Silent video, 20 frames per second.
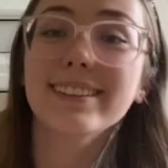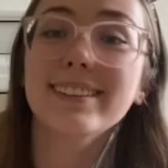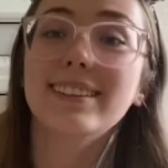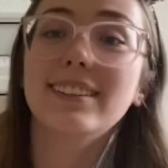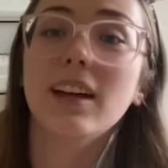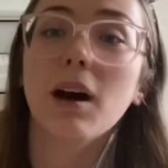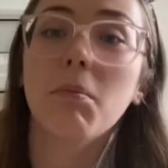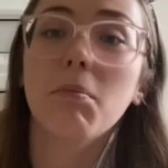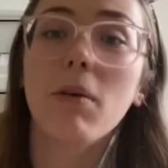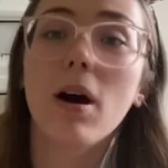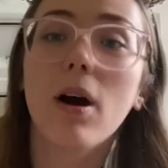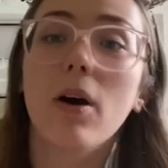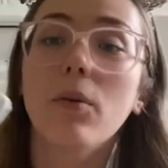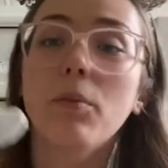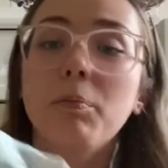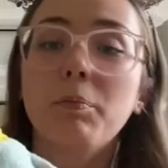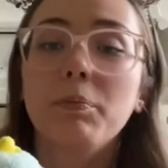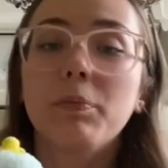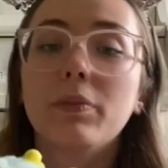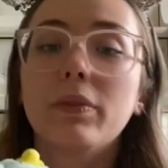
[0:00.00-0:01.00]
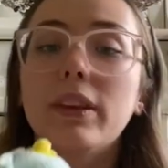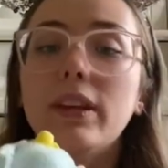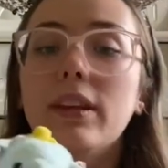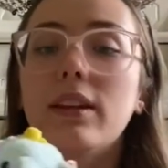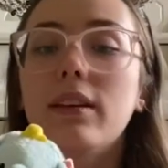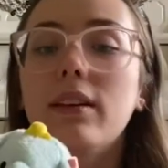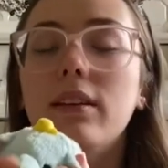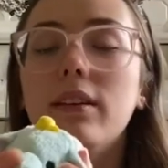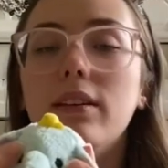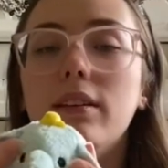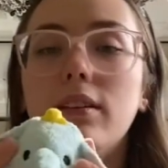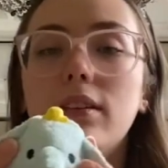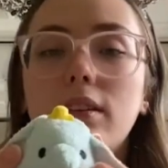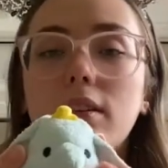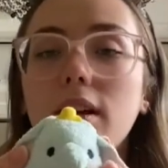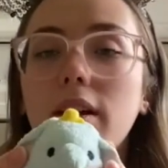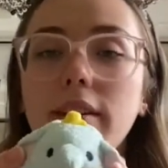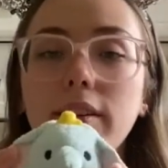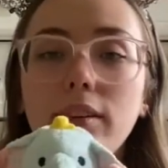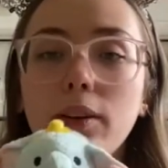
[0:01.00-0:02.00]
Dumbo. He's
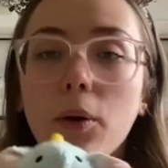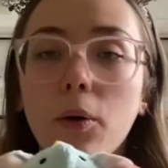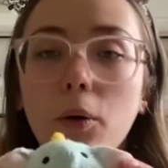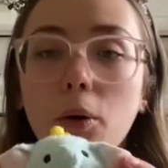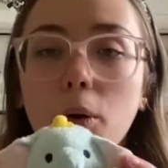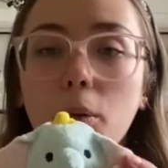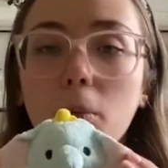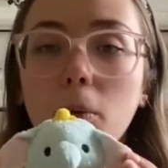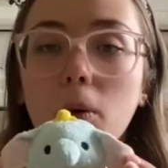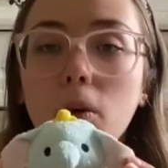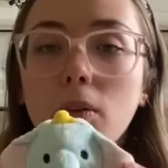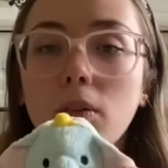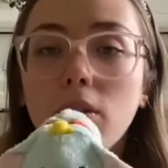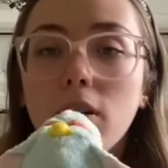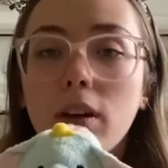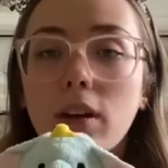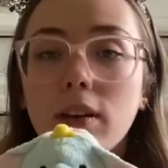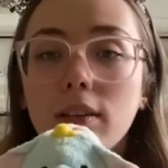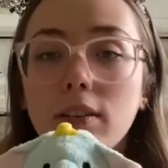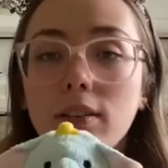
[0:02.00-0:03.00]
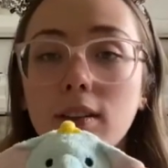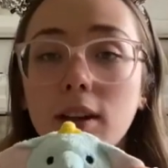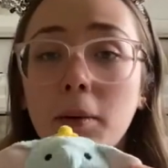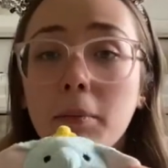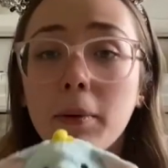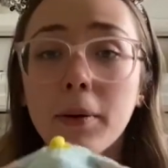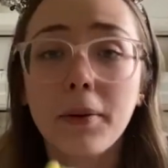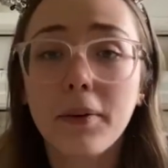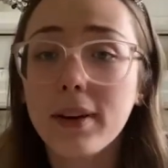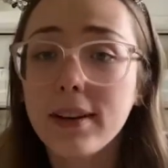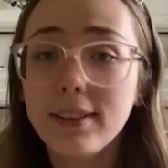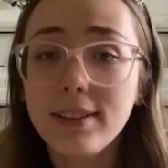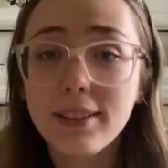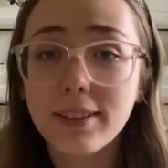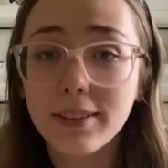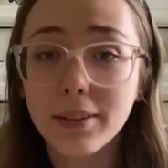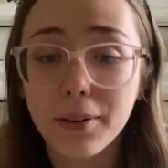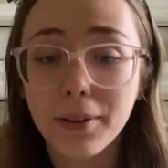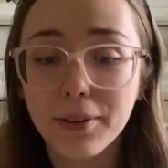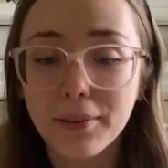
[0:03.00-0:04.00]
adorable because Dumbo is
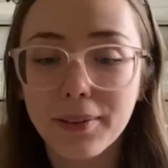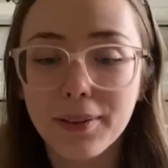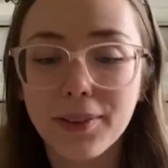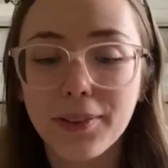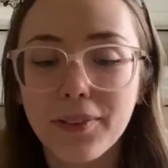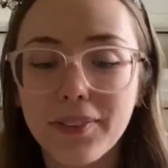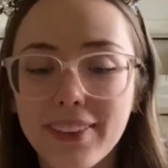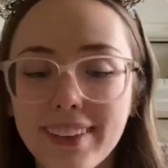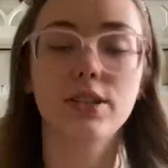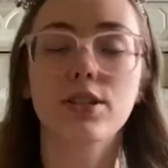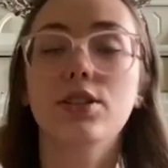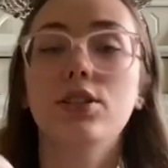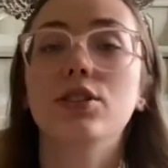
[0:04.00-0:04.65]
adorable. He's